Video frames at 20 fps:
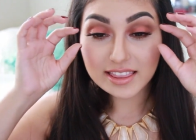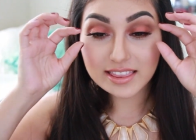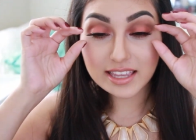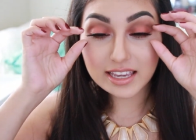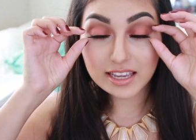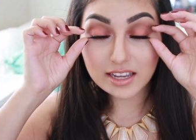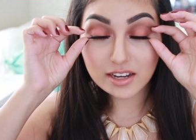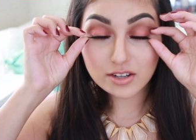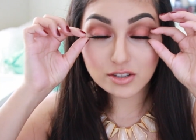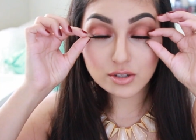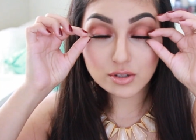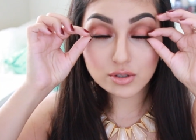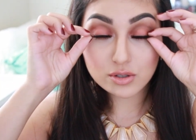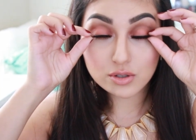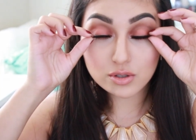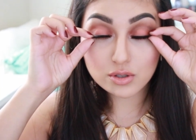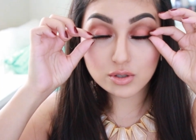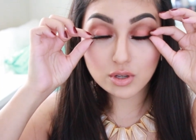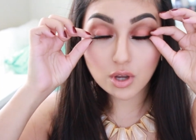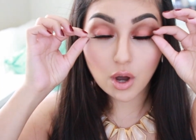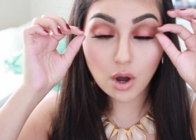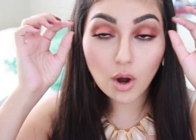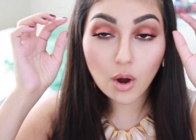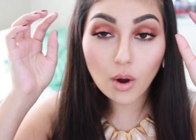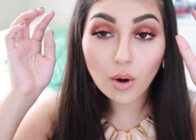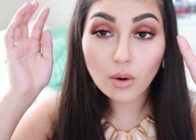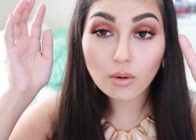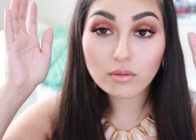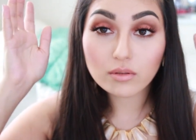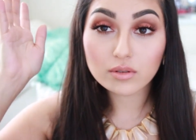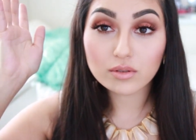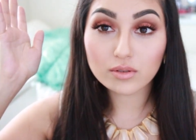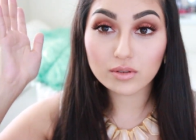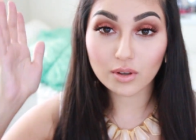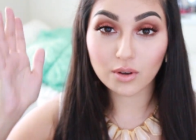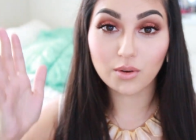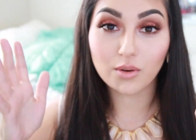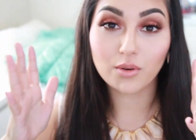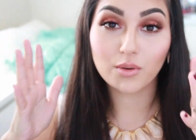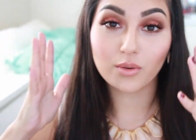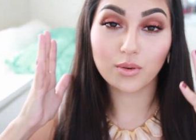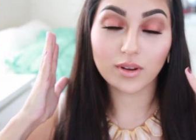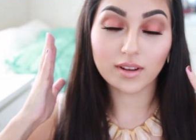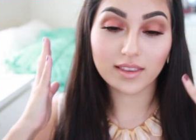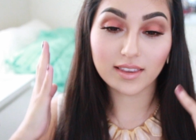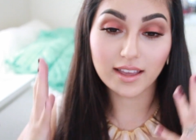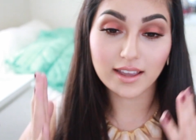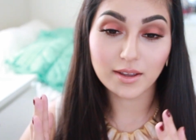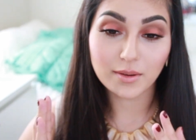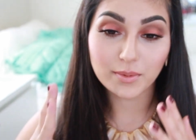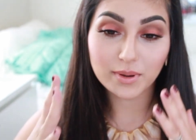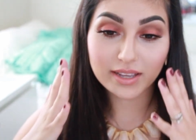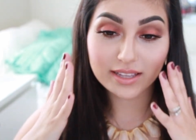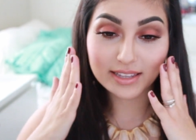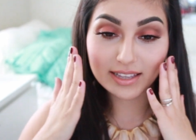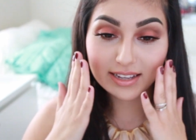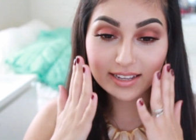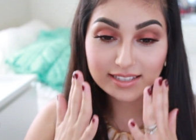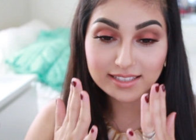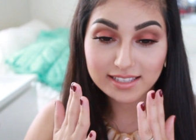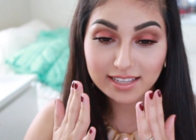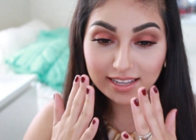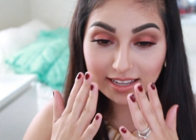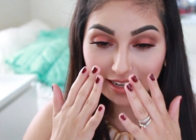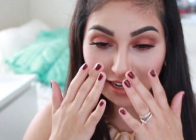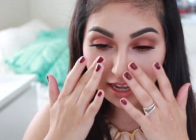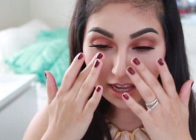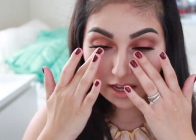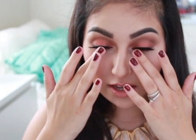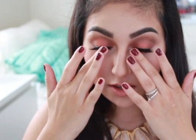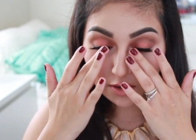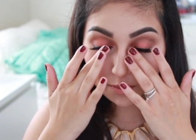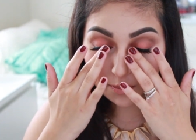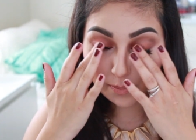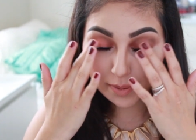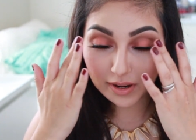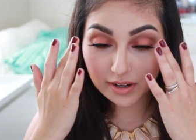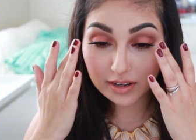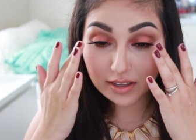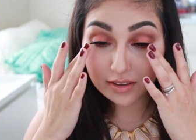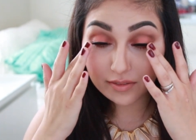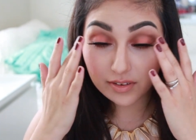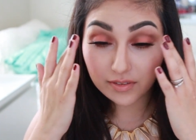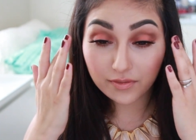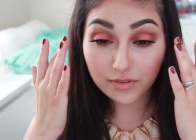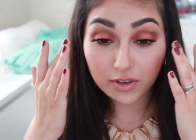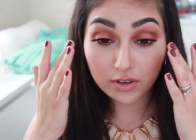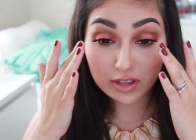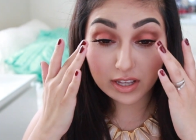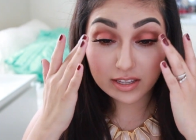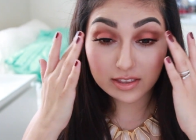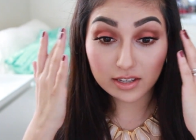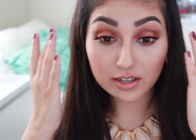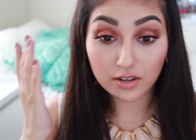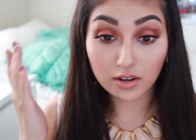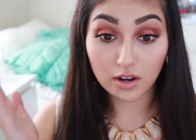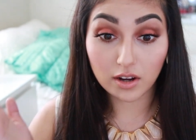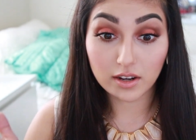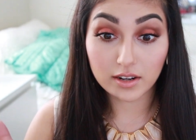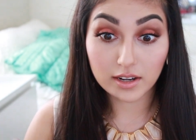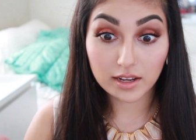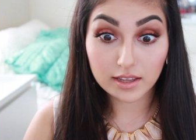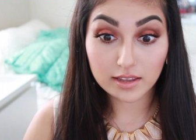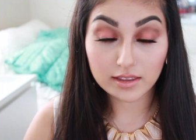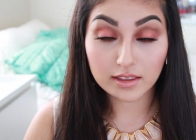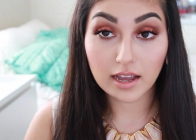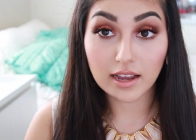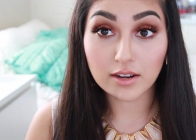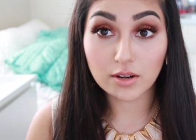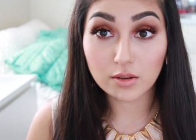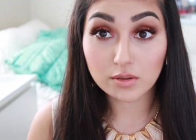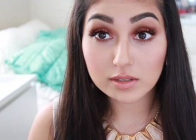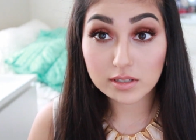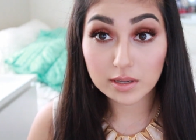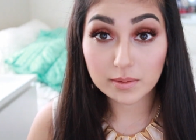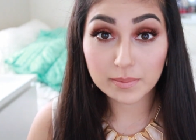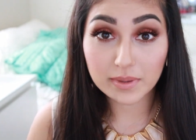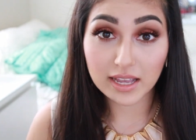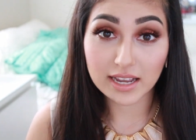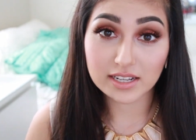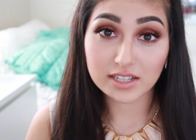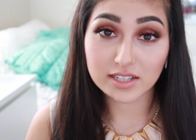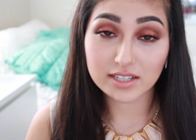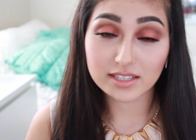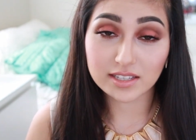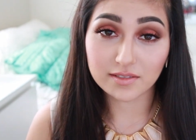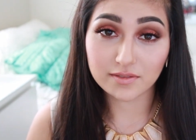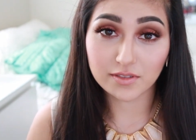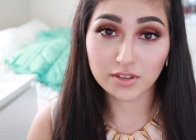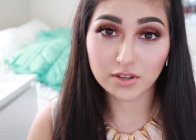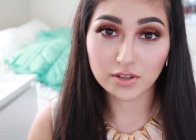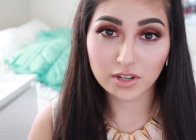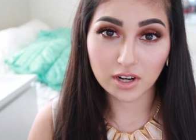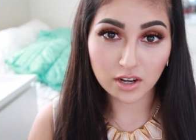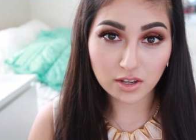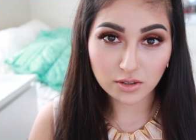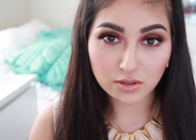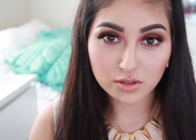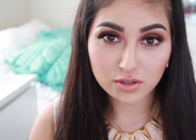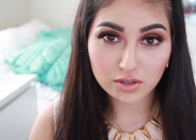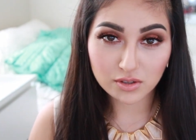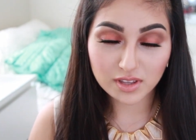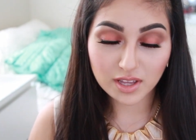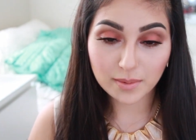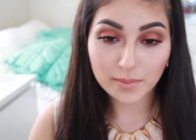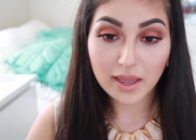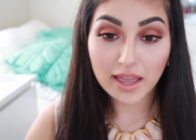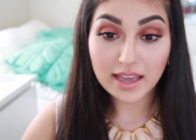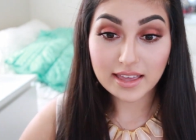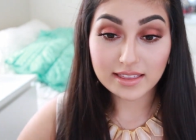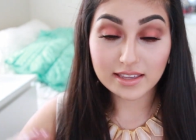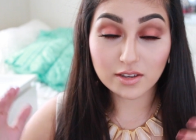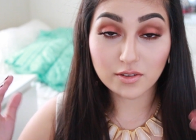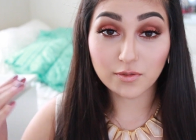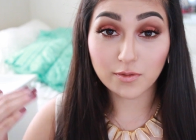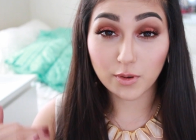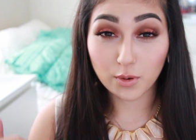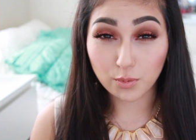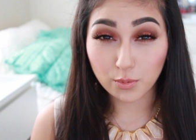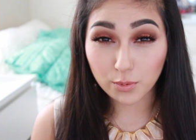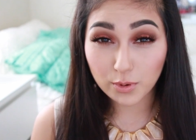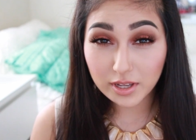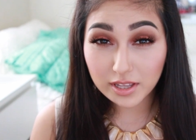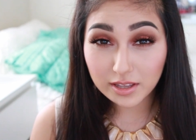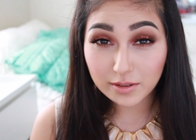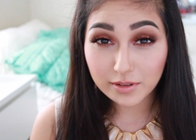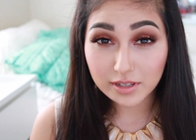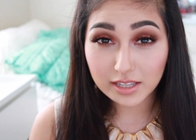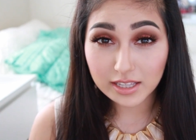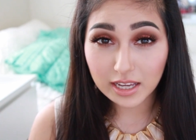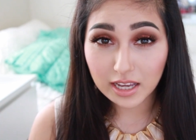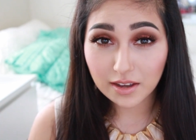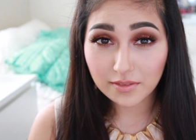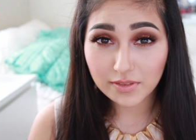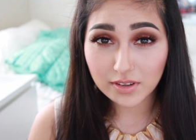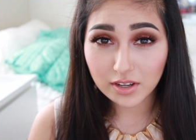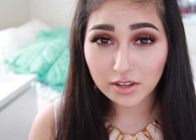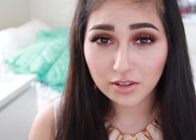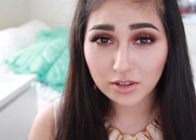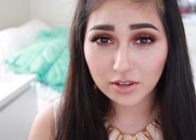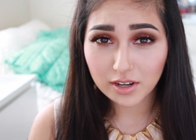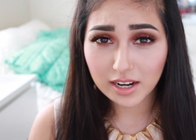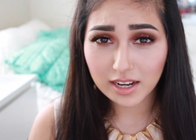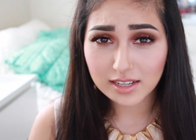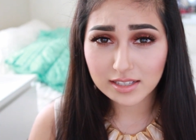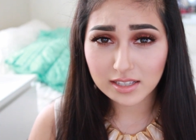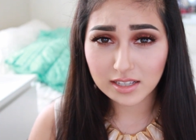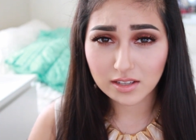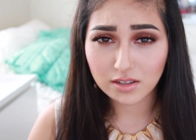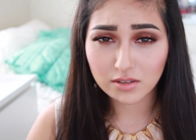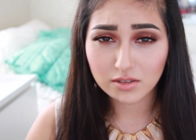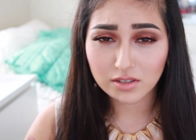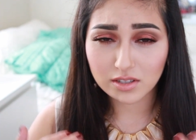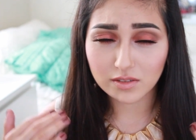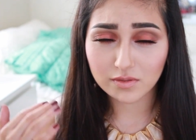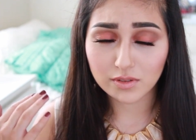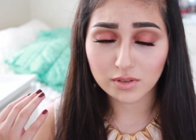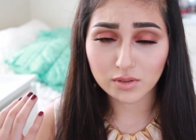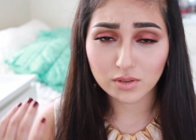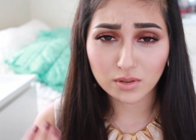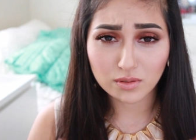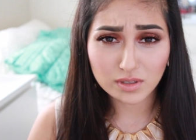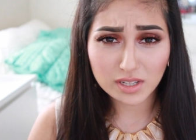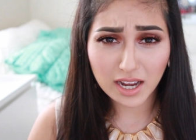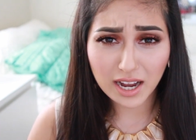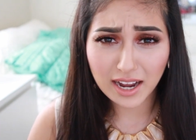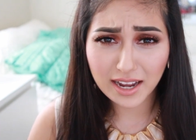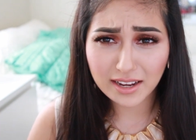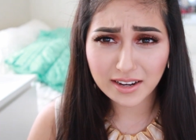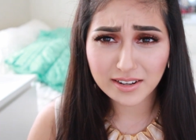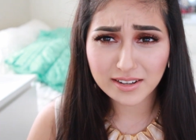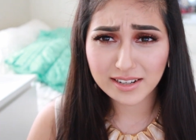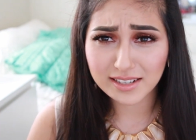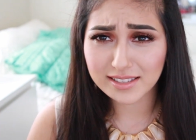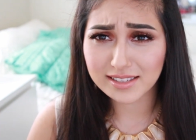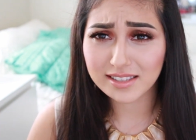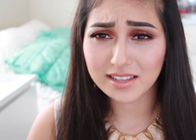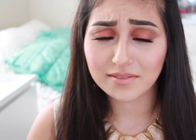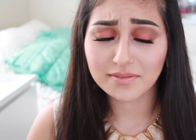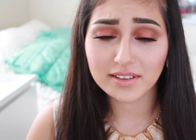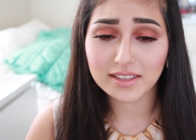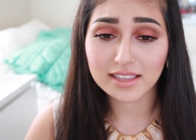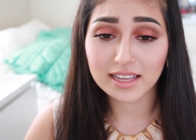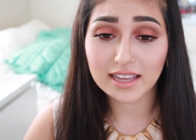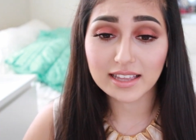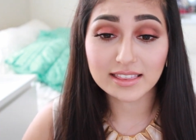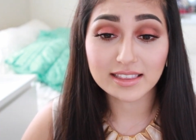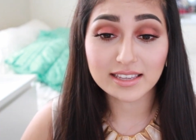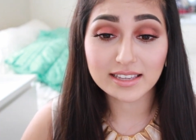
They are so lightweight. Like I said, you barely even feel like they're on. I know some lashes, if you're not used to them, they could feel really heavy on your eyes, and you just feel so tired and stuff like that.